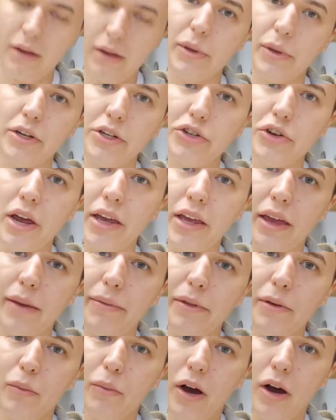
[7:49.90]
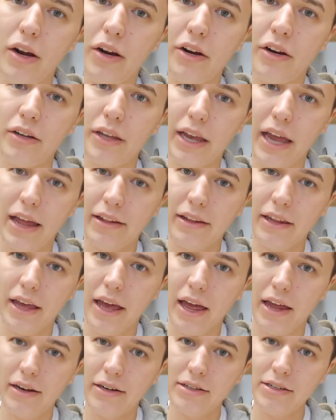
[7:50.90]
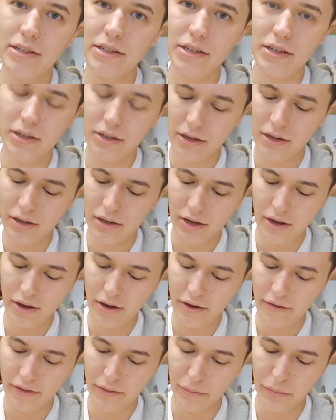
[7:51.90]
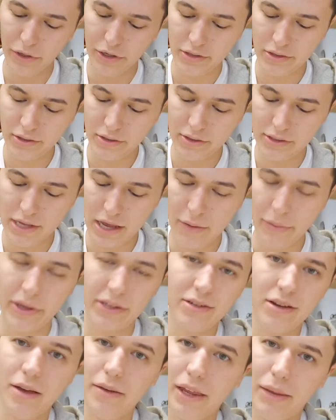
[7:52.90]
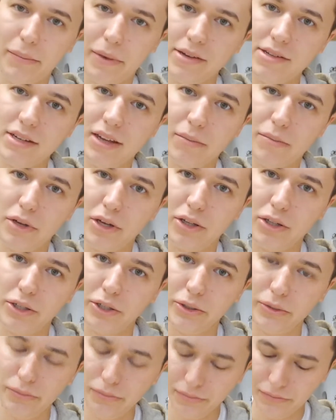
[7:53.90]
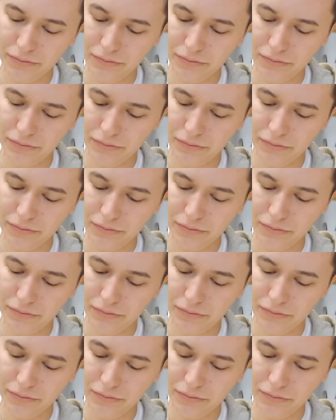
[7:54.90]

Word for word: I'm going to try and keep the water like at the end of the bristles, that way it's not like messing up the glue.